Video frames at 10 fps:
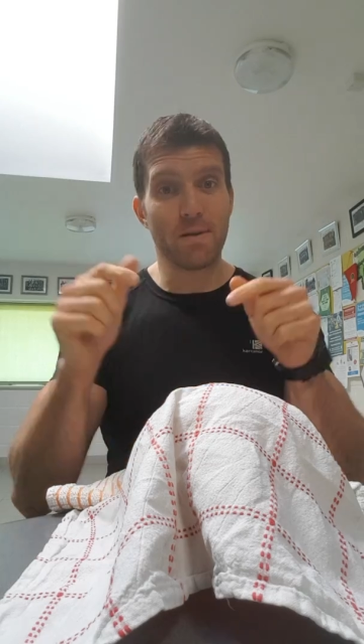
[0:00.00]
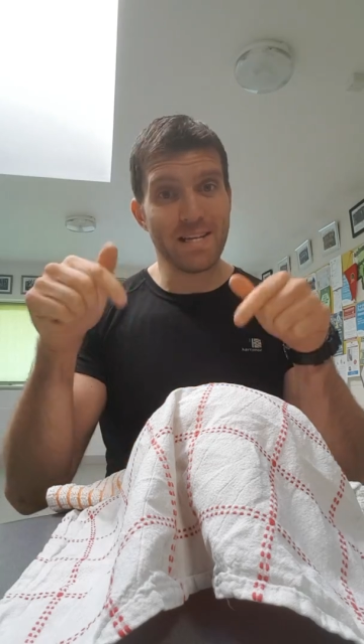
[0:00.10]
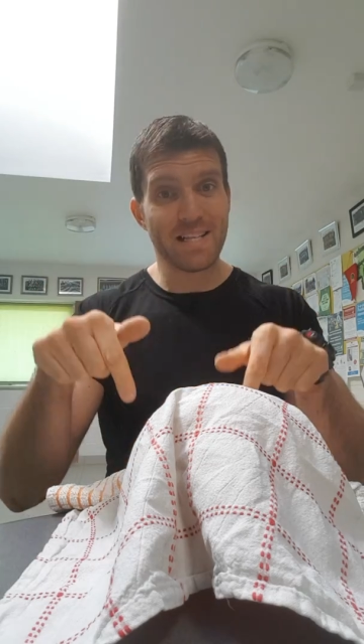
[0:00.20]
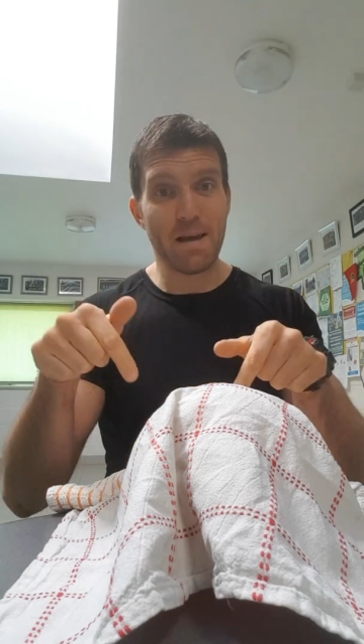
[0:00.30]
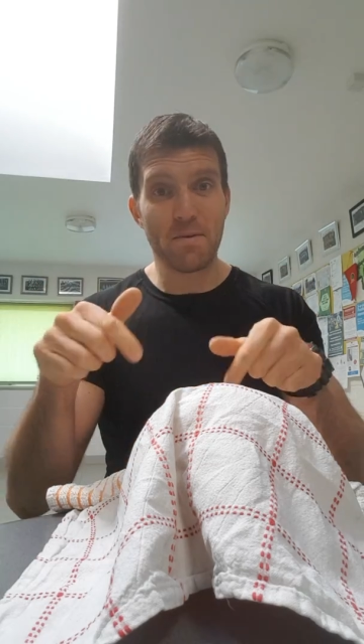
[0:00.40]

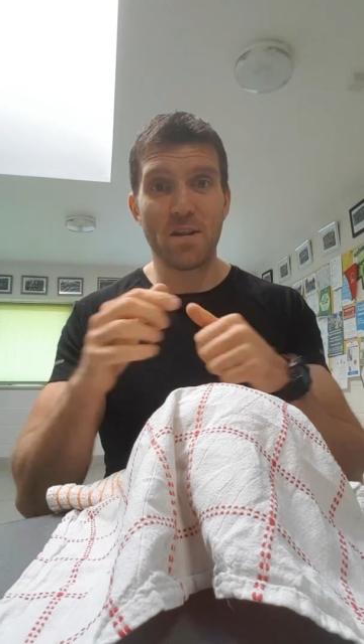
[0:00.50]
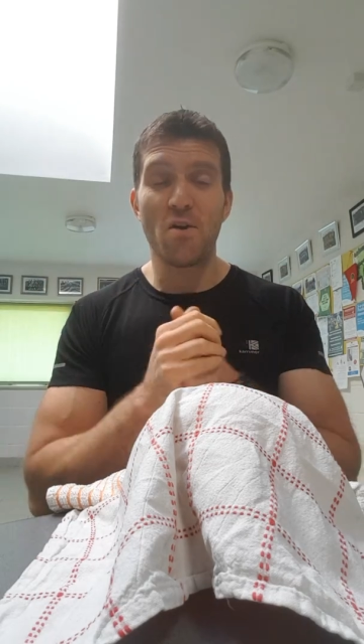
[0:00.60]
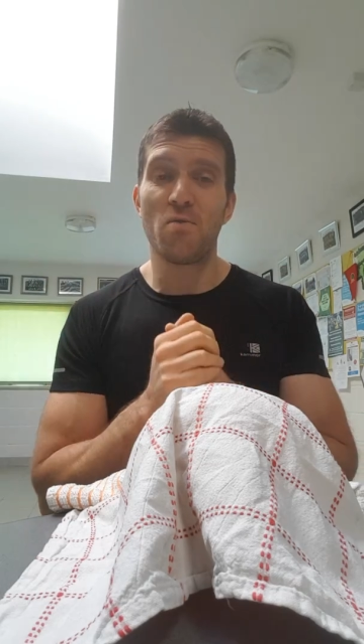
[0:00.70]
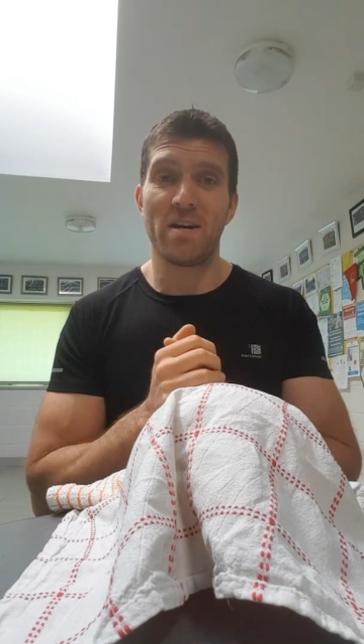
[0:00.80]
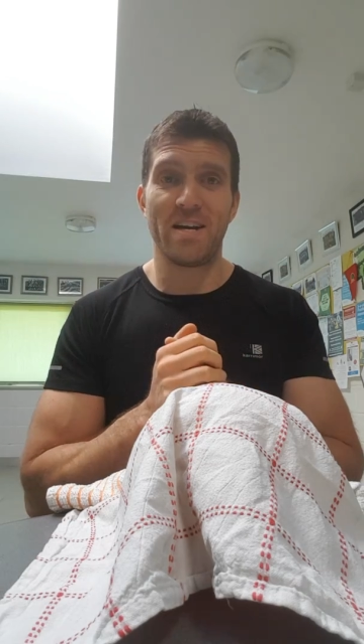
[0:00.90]
please let me
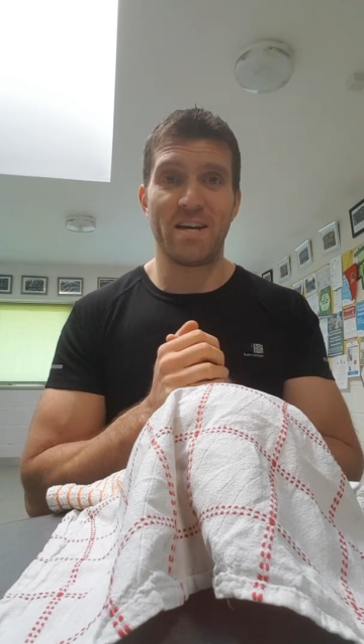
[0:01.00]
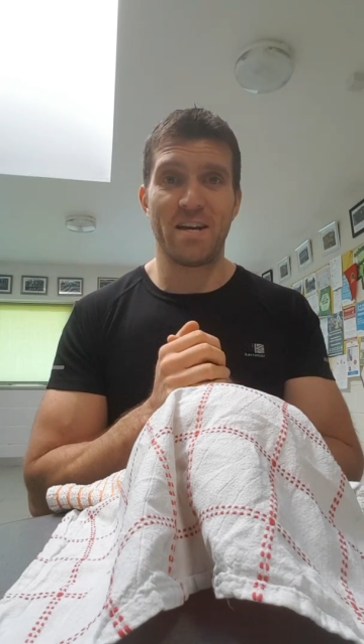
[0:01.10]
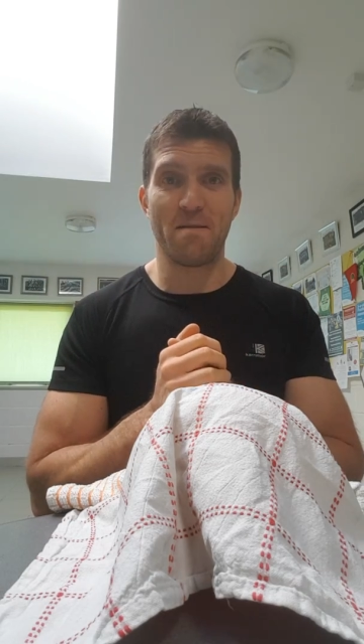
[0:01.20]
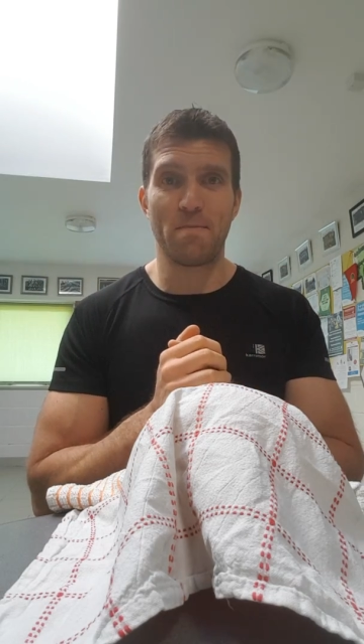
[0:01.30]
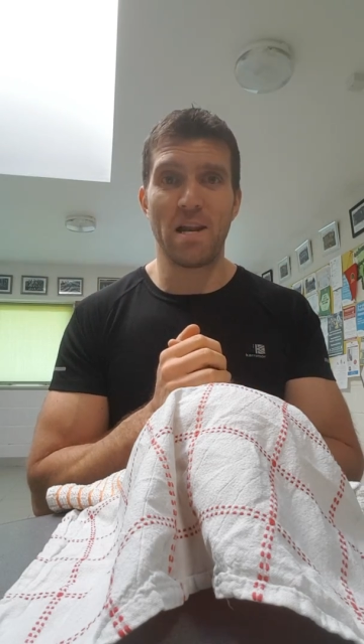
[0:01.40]
know
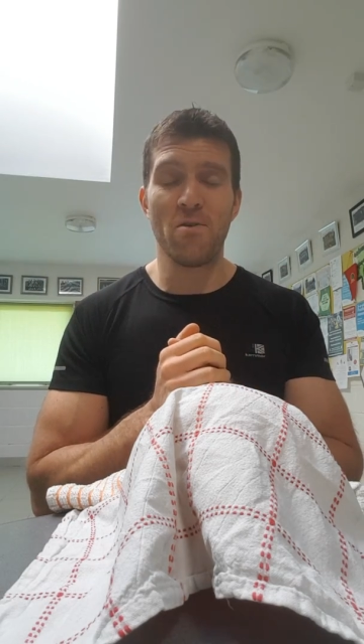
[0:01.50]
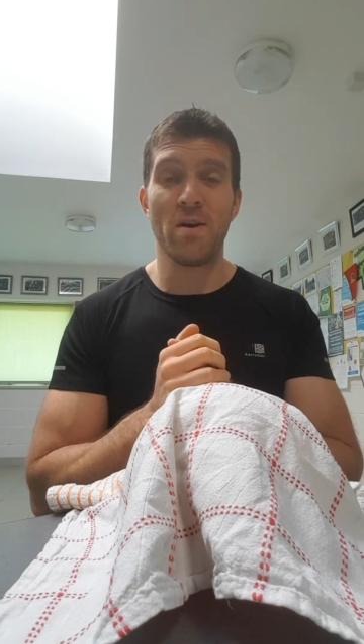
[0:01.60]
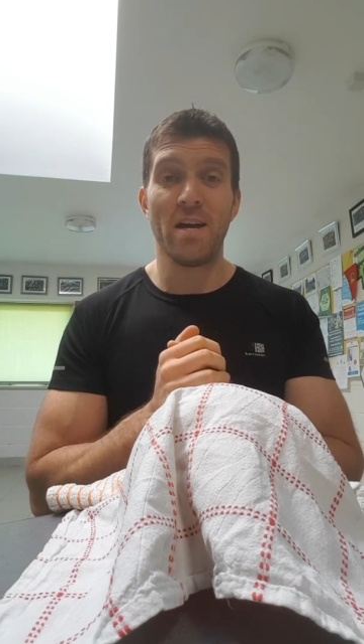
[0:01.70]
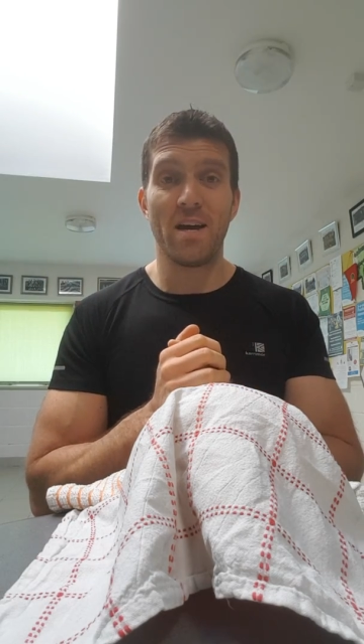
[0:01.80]
below,